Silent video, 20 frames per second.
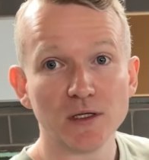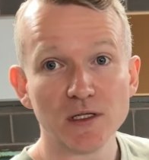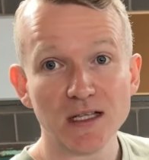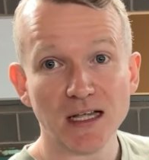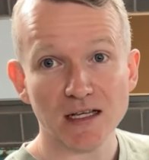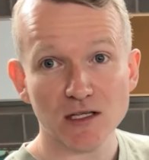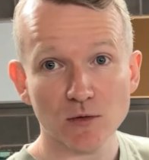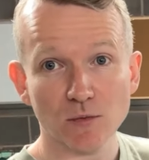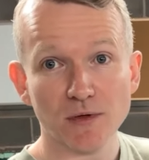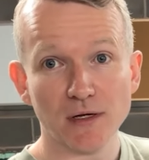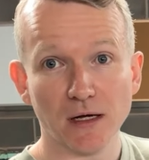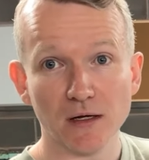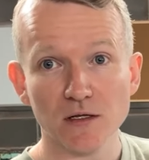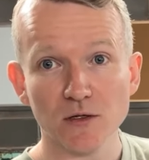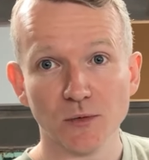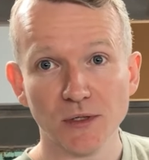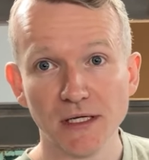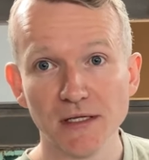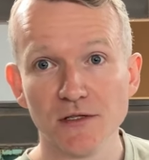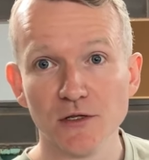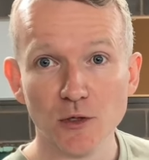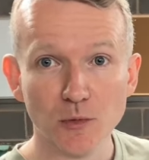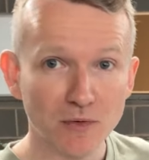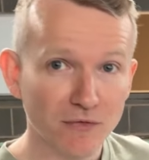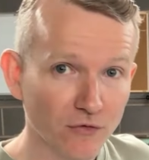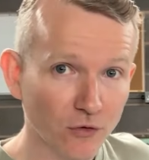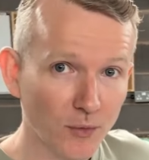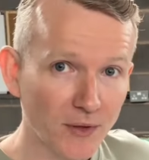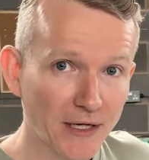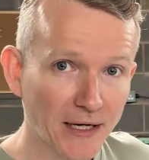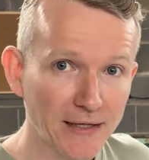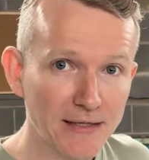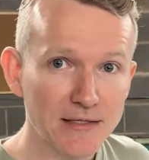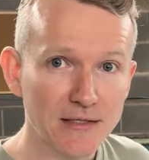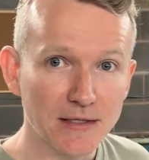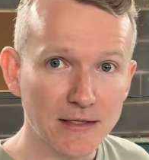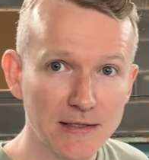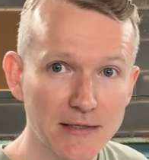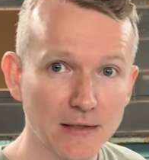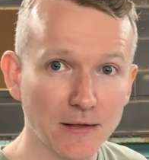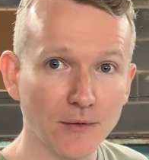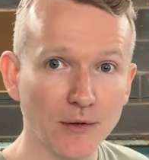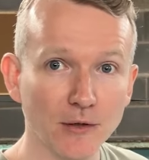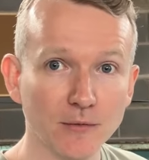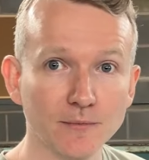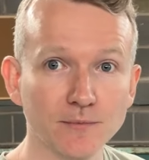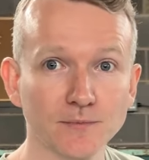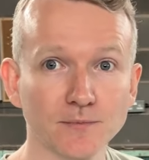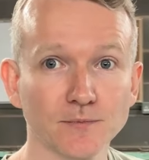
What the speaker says: So that's something else that we need to do before we get into the interior.